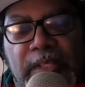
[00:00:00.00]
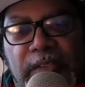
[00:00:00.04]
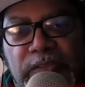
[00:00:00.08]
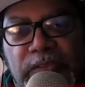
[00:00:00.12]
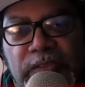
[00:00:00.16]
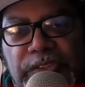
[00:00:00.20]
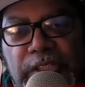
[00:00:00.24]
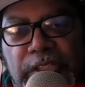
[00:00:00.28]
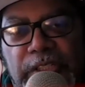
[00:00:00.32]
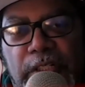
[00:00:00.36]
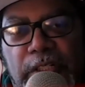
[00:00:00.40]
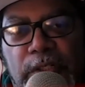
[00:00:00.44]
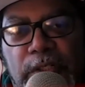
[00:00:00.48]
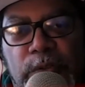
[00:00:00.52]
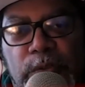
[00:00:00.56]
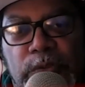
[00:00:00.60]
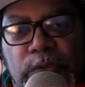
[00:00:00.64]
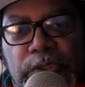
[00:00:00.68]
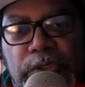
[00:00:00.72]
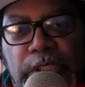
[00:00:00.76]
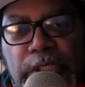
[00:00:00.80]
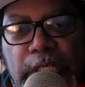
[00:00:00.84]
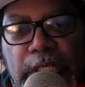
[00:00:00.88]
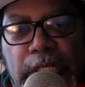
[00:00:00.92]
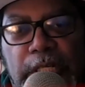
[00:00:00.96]
So,
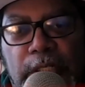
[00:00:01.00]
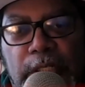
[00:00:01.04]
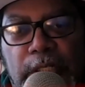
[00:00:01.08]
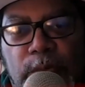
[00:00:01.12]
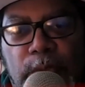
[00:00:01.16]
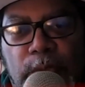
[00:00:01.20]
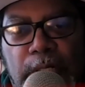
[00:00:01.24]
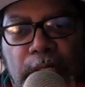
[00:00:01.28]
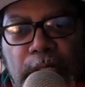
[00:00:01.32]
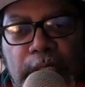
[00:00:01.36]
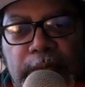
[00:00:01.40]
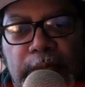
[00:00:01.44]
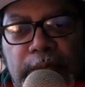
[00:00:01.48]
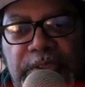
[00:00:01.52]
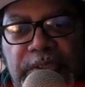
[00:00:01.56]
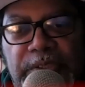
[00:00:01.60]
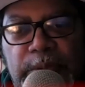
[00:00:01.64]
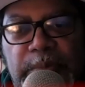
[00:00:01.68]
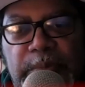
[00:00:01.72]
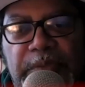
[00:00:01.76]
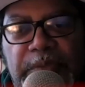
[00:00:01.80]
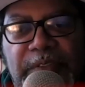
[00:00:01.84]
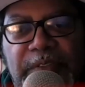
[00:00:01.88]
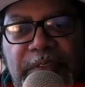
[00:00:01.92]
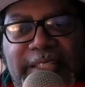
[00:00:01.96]
she
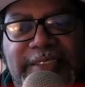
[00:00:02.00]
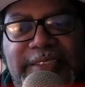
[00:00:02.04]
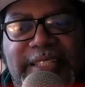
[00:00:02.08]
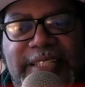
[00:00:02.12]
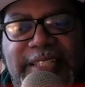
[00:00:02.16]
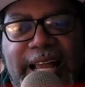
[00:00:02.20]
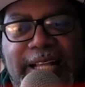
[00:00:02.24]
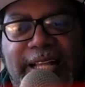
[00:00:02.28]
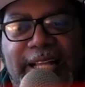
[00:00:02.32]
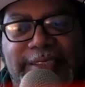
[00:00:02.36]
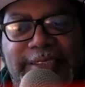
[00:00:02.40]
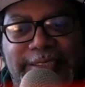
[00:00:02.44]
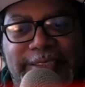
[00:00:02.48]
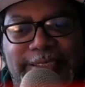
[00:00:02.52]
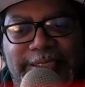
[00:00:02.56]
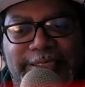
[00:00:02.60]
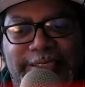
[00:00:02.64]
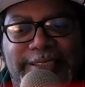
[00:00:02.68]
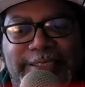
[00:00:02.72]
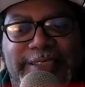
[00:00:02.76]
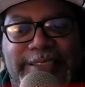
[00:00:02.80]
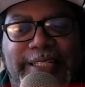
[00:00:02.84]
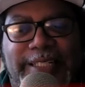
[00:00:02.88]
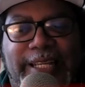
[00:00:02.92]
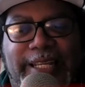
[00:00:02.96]
was fantastic in
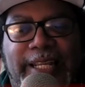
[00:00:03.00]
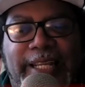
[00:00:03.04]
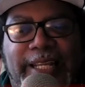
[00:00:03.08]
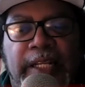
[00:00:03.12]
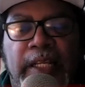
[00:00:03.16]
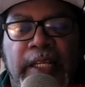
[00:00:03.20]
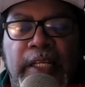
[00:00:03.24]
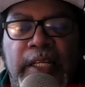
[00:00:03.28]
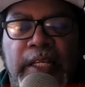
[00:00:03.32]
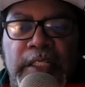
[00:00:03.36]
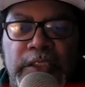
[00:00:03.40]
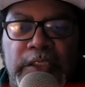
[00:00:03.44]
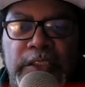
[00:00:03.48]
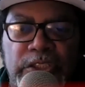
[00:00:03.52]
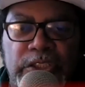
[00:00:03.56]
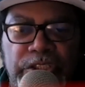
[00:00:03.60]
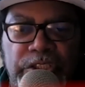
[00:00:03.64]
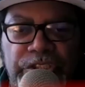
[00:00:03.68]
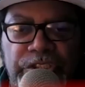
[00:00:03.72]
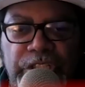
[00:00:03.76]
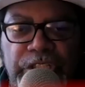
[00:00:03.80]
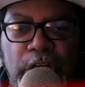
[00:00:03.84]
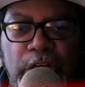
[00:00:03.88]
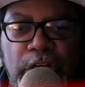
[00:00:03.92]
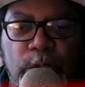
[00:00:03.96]
the scene to
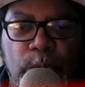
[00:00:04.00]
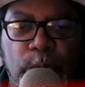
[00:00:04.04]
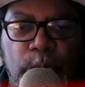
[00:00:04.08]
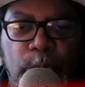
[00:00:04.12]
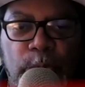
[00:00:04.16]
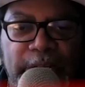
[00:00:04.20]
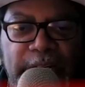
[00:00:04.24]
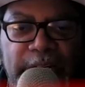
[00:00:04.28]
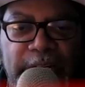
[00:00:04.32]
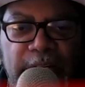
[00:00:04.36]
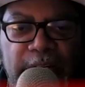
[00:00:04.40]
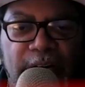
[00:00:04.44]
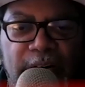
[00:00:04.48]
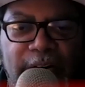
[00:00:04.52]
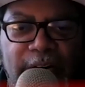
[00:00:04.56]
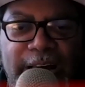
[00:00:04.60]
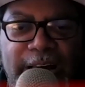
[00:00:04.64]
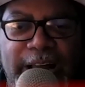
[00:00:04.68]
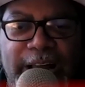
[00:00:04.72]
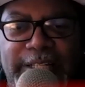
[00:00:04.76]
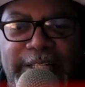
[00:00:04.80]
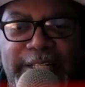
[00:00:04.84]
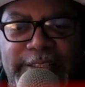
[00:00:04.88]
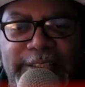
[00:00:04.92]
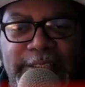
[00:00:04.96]
show in her
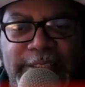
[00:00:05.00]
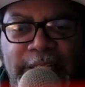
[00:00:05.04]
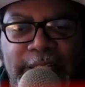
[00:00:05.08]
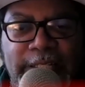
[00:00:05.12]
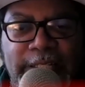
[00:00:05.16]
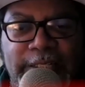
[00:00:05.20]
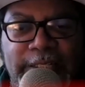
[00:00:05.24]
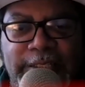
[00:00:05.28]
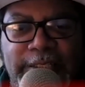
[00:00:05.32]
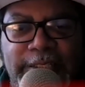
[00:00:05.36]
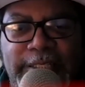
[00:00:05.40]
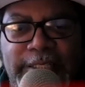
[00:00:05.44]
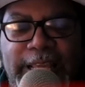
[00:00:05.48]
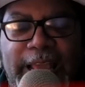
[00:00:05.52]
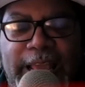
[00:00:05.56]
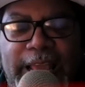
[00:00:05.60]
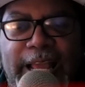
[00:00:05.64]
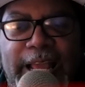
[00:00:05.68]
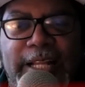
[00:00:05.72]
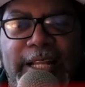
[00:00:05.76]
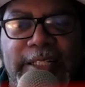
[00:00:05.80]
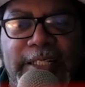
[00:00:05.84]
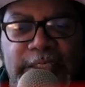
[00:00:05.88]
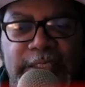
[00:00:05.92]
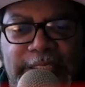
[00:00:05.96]
eyes
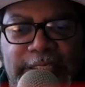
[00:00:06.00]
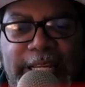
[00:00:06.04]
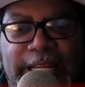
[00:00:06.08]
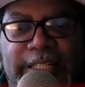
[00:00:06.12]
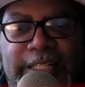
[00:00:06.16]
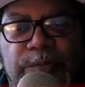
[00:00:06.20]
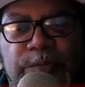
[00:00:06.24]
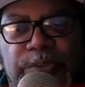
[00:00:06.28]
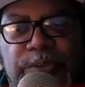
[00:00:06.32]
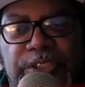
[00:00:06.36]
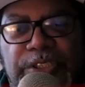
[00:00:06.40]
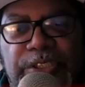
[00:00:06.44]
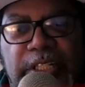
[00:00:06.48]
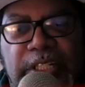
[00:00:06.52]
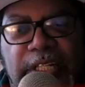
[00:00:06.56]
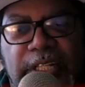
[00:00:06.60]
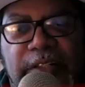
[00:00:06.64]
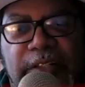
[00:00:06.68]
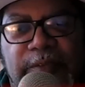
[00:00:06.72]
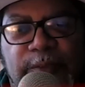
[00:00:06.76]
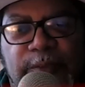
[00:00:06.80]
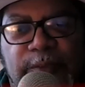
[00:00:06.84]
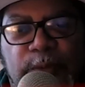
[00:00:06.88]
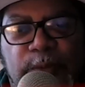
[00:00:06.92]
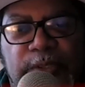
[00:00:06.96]
that that's what you're
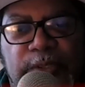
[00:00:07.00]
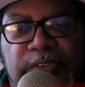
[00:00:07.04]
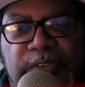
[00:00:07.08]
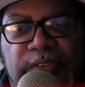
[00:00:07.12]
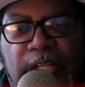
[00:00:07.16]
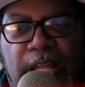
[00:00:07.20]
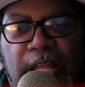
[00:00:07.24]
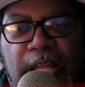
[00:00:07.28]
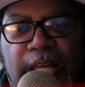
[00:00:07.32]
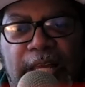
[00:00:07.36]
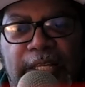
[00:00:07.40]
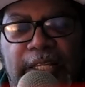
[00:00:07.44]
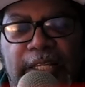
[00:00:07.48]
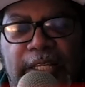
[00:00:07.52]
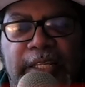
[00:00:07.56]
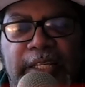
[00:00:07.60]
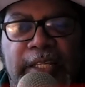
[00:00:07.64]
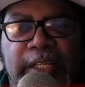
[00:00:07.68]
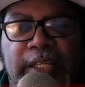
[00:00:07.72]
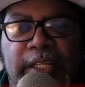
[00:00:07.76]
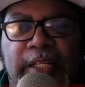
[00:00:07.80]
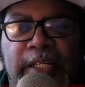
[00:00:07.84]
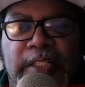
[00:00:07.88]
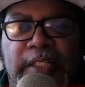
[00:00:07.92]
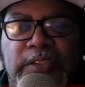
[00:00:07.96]
here for, is the locket.
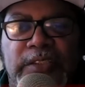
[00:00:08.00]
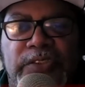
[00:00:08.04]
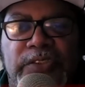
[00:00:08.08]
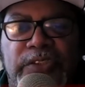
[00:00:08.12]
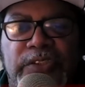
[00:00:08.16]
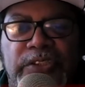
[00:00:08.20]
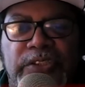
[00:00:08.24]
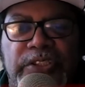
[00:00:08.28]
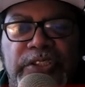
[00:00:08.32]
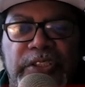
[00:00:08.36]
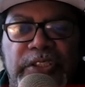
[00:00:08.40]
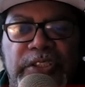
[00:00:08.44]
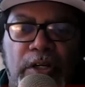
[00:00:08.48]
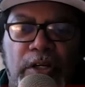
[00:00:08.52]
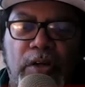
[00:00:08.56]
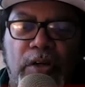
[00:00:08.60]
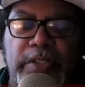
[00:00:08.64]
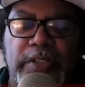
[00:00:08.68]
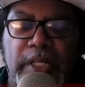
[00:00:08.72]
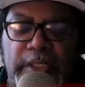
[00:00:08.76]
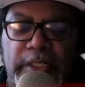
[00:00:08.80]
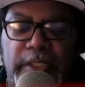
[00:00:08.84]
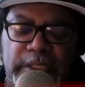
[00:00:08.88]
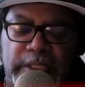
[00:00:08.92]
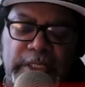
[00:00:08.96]
So she goes,
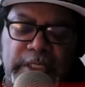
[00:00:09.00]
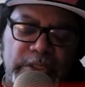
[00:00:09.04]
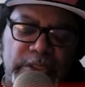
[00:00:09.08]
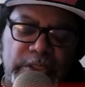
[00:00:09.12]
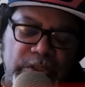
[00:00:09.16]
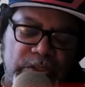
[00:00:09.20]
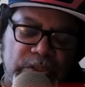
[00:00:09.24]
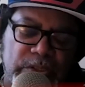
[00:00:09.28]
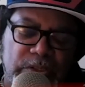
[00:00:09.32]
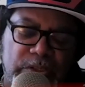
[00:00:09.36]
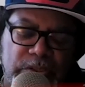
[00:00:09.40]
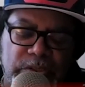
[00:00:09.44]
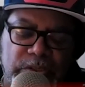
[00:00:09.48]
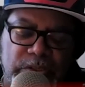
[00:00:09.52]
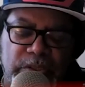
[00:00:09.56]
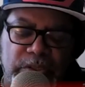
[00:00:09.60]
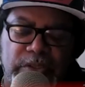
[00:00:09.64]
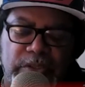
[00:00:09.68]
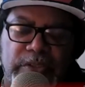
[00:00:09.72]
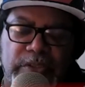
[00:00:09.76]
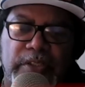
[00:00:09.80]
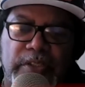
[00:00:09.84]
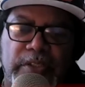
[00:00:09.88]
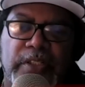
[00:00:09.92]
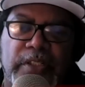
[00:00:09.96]
okay, yeah, sure, sure, sure,
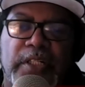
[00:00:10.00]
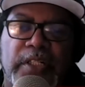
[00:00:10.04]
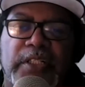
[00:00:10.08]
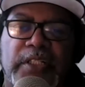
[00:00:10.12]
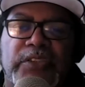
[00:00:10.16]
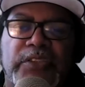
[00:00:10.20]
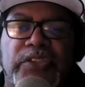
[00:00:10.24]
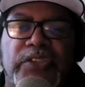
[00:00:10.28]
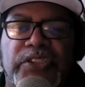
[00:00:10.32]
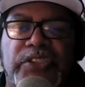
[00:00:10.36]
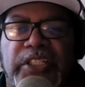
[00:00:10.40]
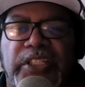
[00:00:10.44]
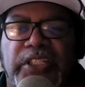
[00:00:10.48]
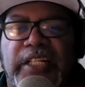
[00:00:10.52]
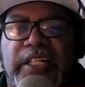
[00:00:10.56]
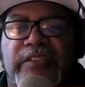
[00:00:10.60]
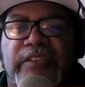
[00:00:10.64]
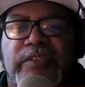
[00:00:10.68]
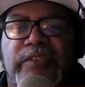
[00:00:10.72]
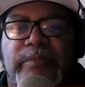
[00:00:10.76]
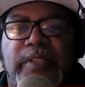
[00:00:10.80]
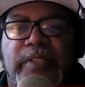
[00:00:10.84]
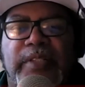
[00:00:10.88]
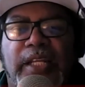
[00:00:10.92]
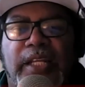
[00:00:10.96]
sure. So she gives
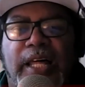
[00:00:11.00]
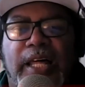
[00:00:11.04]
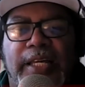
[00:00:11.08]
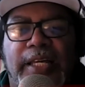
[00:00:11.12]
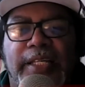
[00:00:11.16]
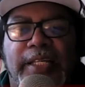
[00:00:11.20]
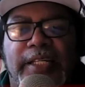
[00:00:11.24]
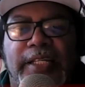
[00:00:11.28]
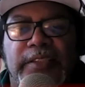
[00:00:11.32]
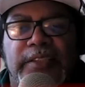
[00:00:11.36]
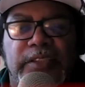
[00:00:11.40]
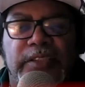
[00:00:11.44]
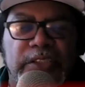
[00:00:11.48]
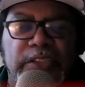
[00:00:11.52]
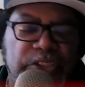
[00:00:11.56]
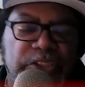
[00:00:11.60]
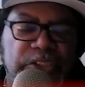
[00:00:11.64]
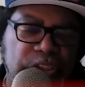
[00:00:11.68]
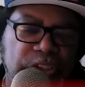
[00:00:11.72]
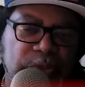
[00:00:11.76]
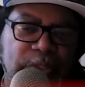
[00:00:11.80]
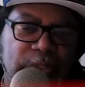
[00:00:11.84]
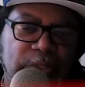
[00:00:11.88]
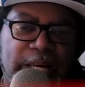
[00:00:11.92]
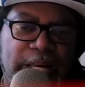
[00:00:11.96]
him the locket, the
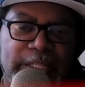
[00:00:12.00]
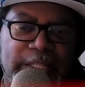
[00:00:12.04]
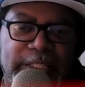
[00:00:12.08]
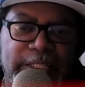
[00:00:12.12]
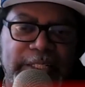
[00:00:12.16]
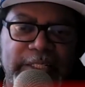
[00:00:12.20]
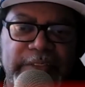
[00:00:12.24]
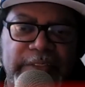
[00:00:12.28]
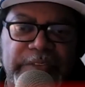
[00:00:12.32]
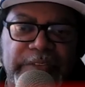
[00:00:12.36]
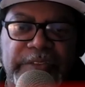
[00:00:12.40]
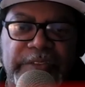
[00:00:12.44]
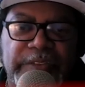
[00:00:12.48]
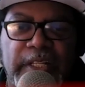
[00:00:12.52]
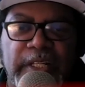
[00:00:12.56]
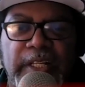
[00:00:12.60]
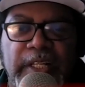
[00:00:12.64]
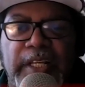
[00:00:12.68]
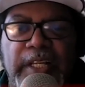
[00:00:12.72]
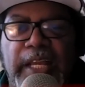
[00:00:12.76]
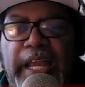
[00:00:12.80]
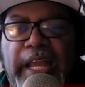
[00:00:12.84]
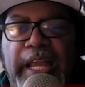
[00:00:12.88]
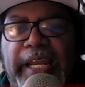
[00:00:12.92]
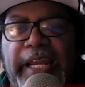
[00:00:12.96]
two lockets
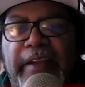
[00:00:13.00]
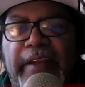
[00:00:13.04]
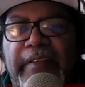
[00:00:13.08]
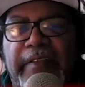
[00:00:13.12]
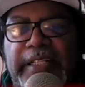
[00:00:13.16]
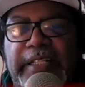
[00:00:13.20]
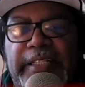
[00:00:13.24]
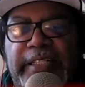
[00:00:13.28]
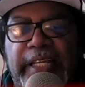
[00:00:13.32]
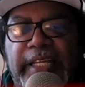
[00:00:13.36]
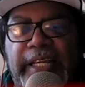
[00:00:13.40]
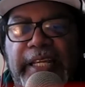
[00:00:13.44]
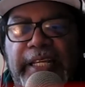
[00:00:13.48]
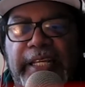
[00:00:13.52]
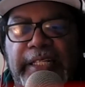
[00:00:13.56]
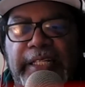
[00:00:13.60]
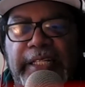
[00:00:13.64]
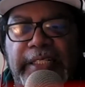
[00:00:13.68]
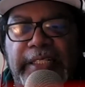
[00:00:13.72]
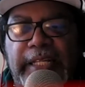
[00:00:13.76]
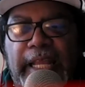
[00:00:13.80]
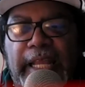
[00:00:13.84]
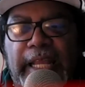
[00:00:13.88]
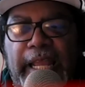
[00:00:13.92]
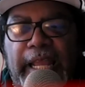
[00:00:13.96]
and
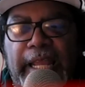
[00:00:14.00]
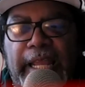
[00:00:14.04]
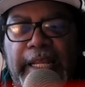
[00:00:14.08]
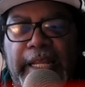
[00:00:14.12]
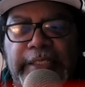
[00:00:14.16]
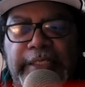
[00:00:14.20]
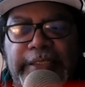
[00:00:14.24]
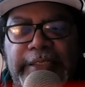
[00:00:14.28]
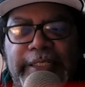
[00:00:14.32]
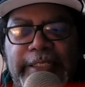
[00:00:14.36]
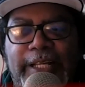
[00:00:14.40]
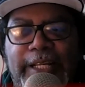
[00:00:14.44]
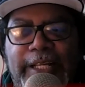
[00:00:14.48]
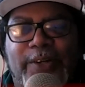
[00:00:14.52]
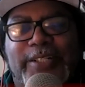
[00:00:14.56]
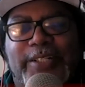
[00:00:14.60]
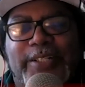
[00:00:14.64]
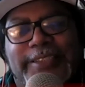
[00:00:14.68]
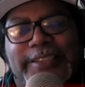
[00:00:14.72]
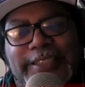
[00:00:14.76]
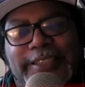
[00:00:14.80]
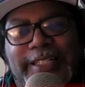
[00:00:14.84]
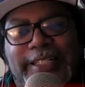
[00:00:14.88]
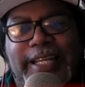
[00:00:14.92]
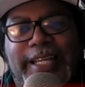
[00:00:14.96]
everything. And, and
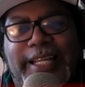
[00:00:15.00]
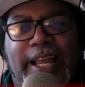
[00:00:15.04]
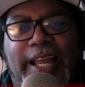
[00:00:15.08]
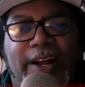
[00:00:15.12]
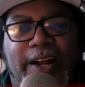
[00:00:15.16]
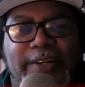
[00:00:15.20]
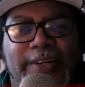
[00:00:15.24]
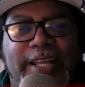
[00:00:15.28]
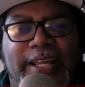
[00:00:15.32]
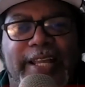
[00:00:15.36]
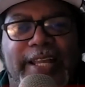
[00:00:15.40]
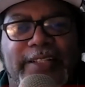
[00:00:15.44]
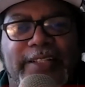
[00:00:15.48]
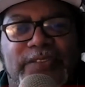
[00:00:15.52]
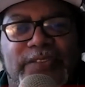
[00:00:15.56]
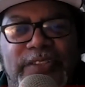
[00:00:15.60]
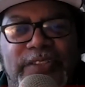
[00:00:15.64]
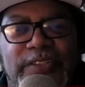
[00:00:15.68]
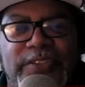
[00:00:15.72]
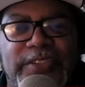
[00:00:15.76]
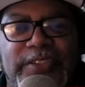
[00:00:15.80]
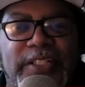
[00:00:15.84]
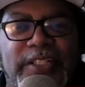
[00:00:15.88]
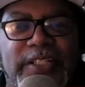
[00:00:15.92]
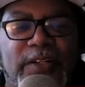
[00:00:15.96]
he's like, yeah, okay.
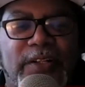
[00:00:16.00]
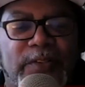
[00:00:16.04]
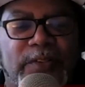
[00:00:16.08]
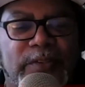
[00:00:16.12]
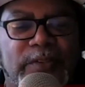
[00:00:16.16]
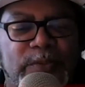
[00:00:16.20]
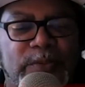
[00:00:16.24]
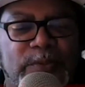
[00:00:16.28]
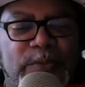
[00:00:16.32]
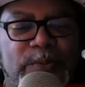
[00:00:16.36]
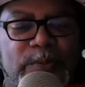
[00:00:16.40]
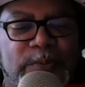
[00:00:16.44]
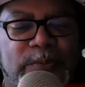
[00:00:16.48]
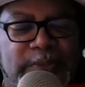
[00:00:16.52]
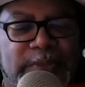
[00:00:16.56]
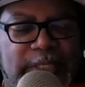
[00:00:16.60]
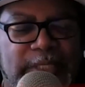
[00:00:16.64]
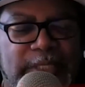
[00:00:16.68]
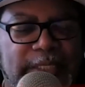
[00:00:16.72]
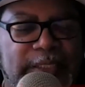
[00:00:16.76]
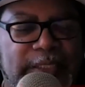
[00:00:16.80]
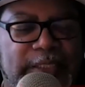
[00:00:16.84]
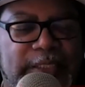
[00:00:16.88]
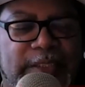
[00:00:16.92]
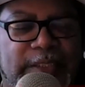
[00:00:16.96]
So, cool.
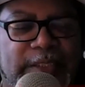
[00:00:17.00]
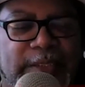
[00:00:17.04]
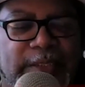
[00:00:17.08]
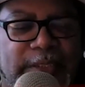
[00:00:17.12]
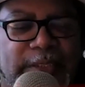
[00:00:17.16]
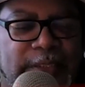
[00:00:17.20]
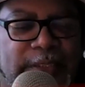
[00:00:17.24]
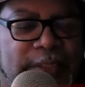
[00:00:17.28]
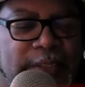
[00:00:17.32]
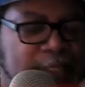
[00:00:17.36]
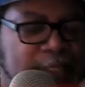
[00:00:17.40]
Thank you.